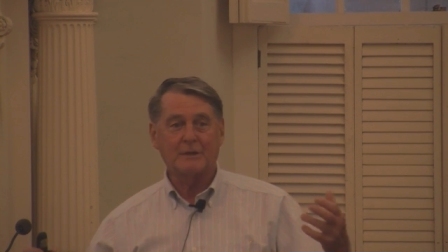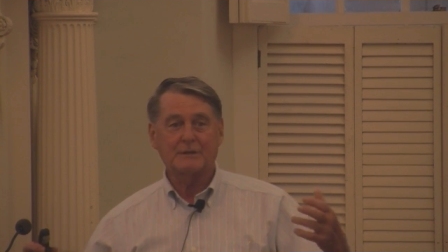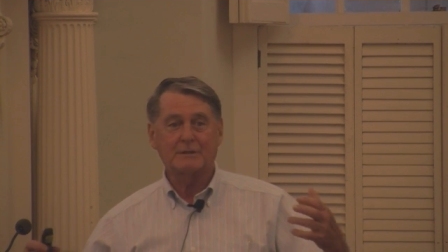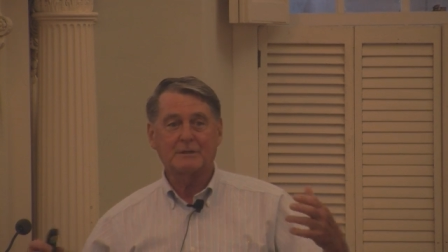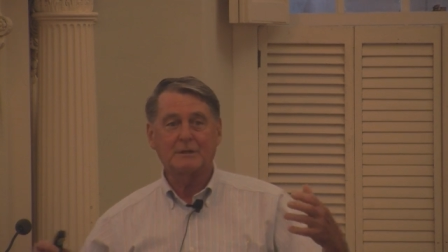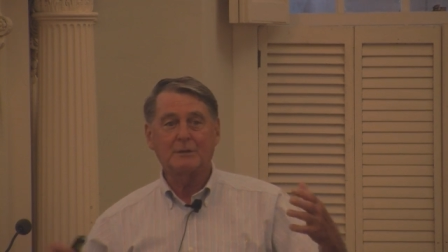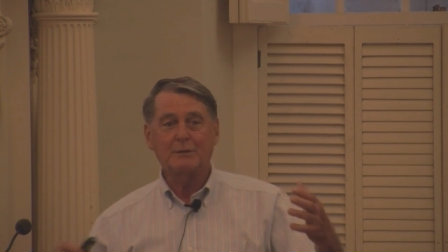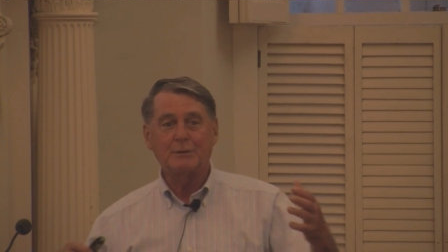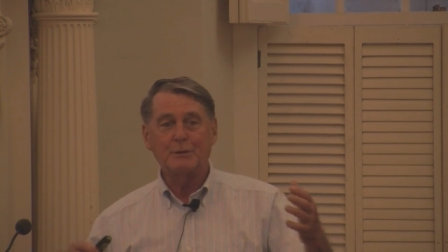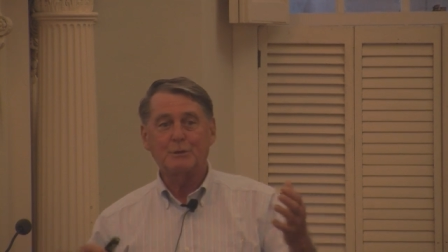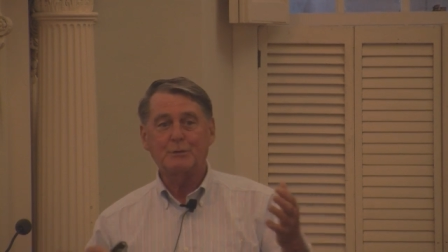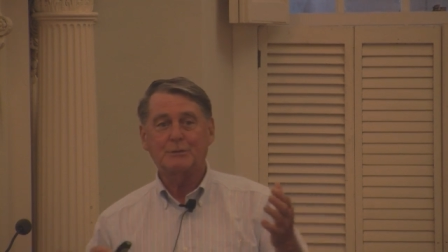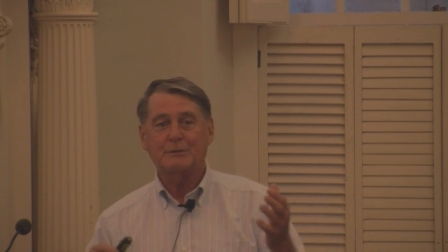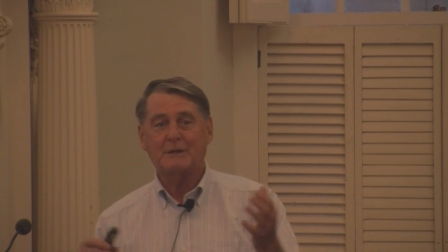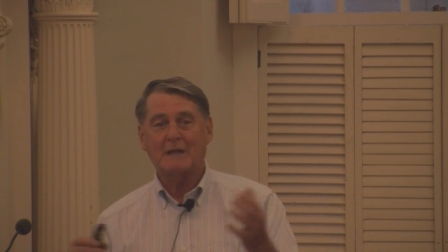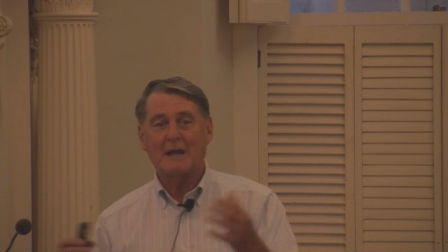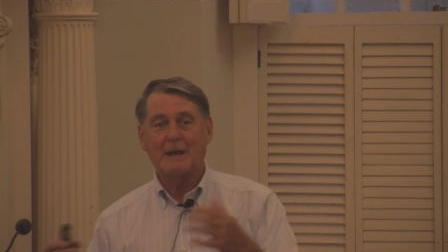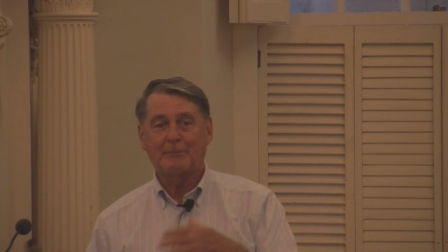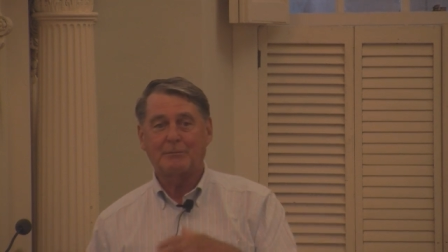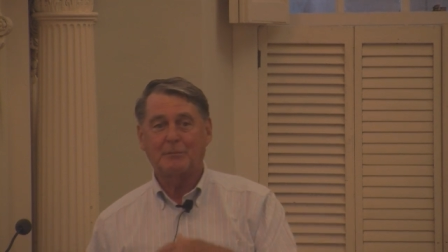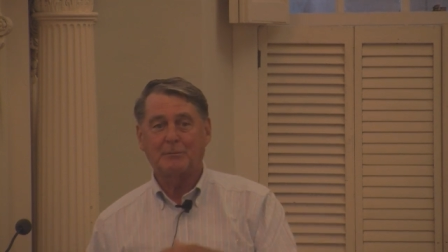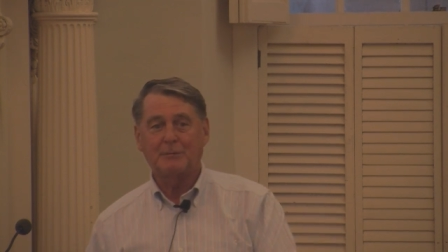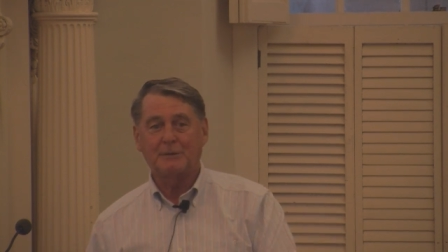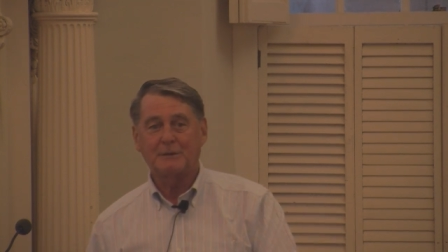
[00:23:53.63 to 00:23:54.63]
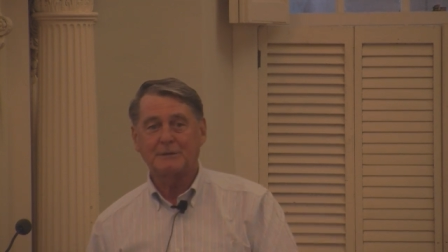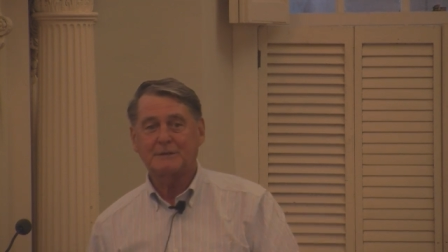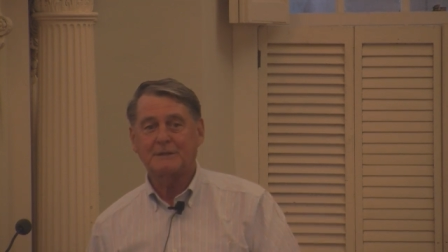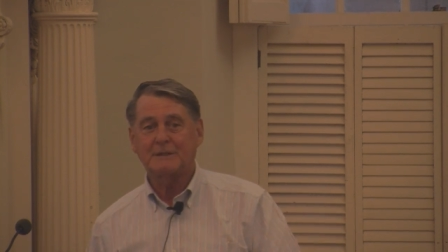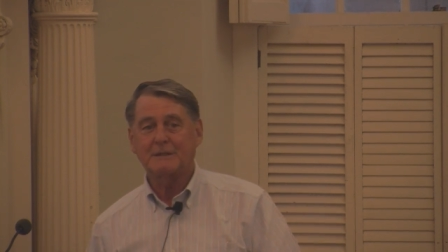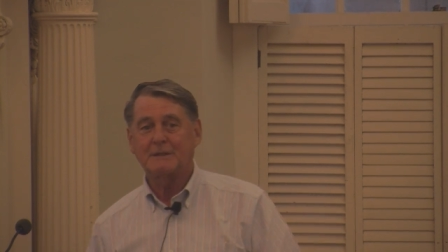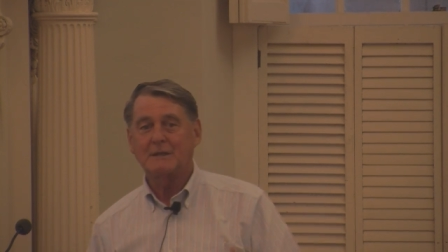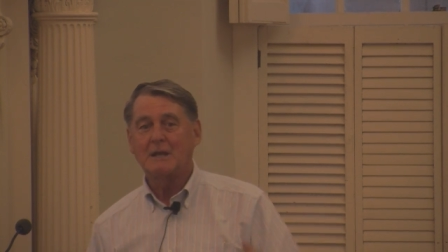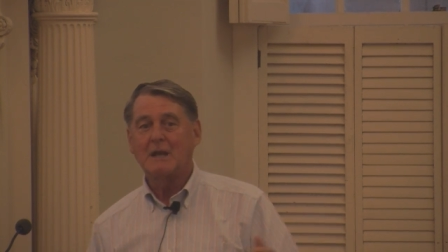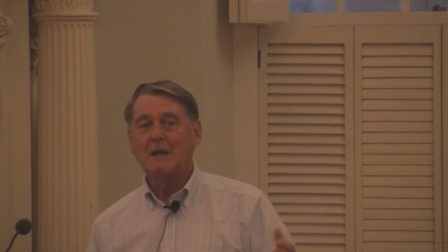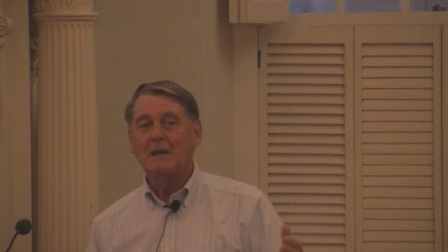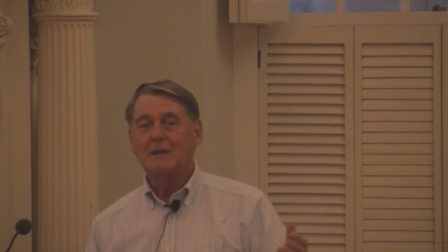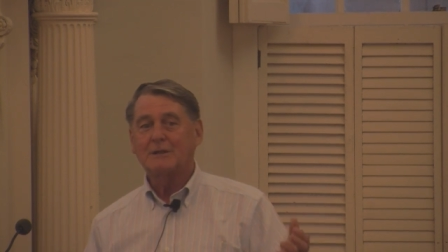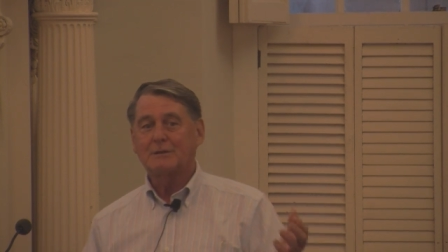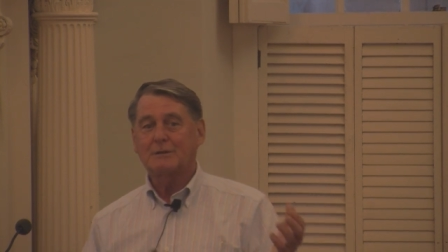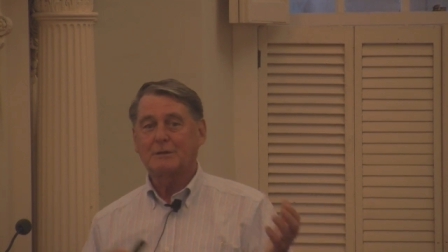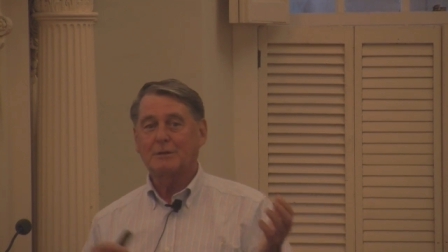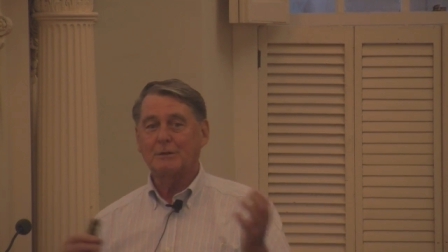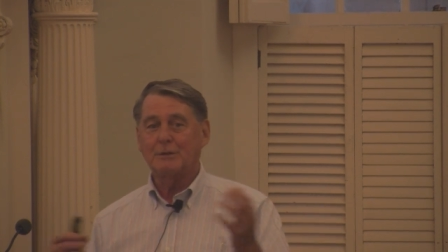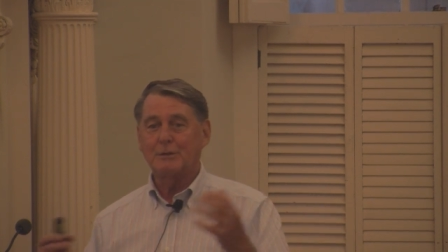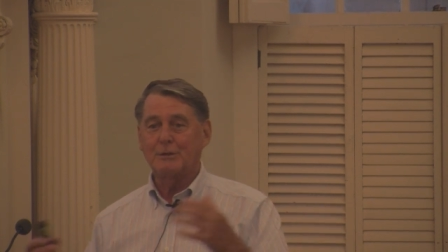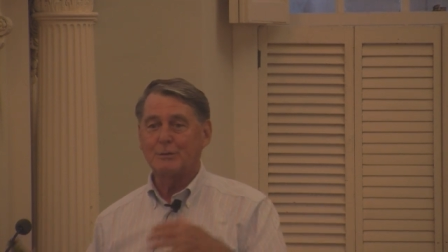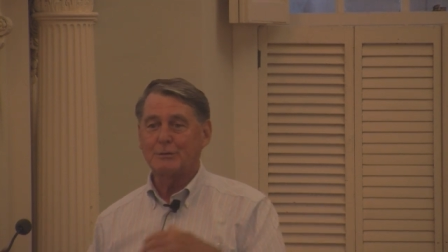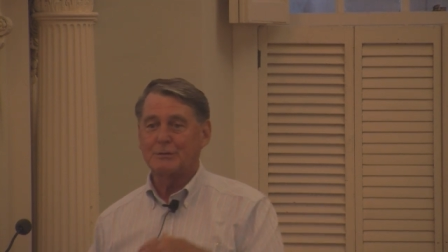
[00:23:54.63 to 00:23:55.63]
It's still used in our publicity,
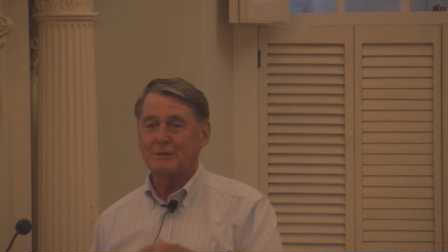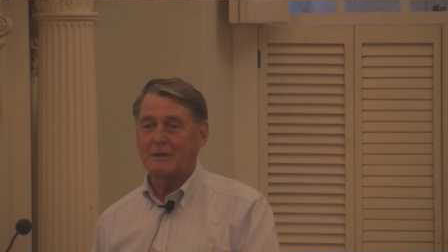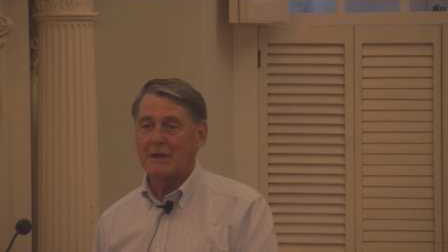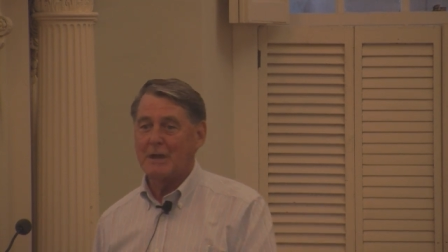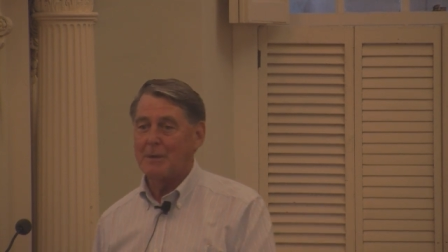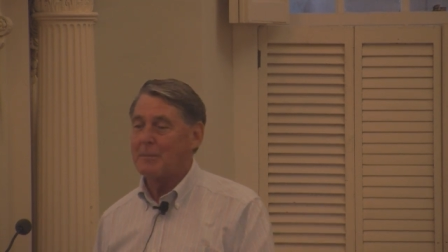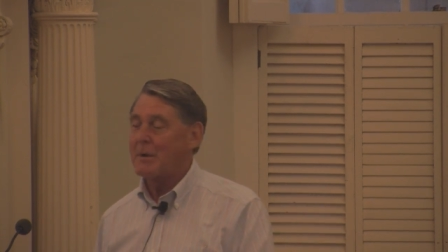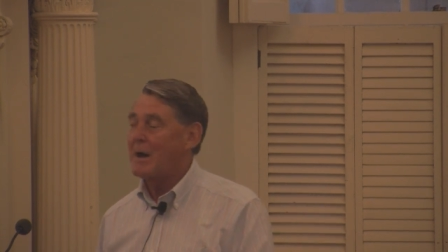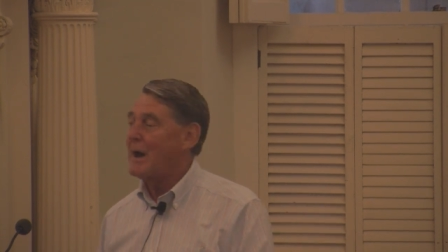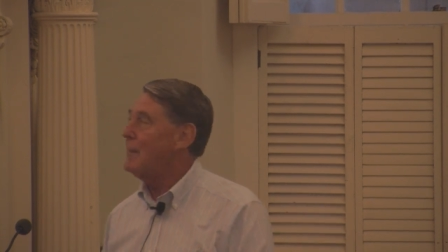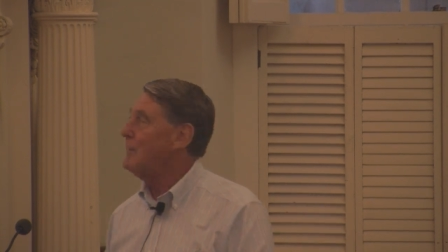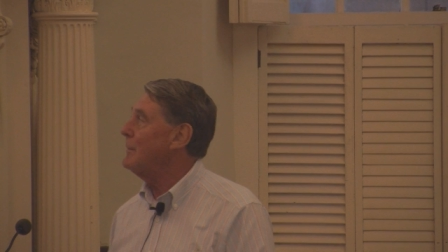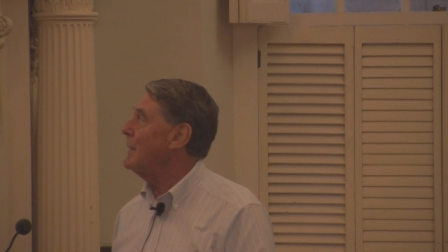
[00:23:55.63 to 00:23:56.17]
still used in our, our